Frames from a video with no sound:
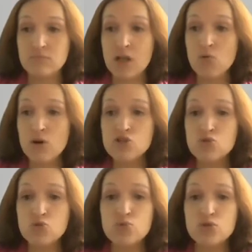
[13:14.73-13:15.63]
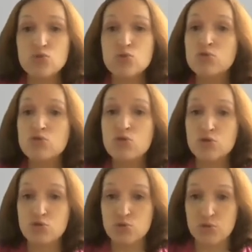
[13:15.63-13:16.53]
What should we do
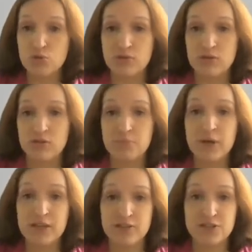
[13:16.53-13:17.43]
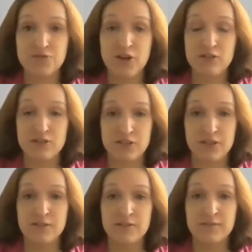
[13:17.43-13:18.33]
not to make this
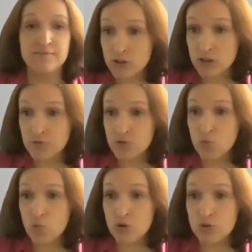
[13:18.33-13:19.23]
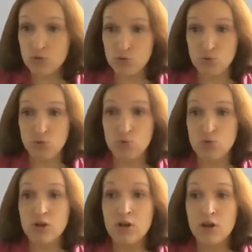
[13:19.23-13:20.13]
fallacy? If you want
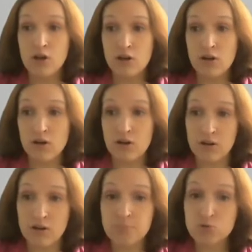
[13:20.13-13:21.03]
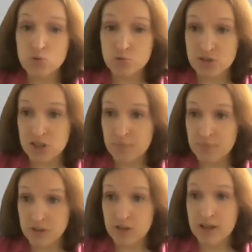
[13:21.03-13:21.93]
to prove
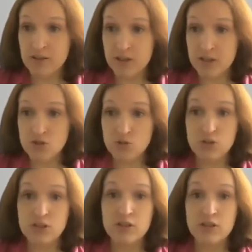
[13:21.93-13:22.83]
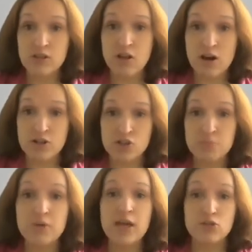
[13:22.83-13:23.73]
something like this, you need a larger,
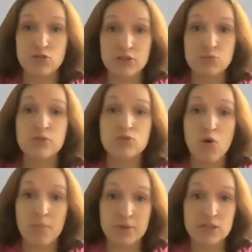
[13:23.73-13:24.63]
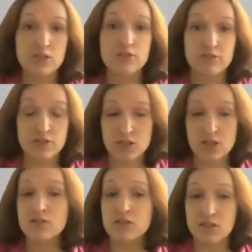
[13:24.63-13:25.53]
be accurate with commenting the
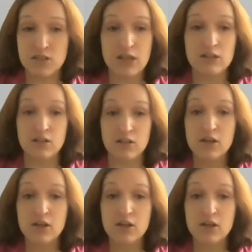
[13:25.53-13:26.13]
results exactly.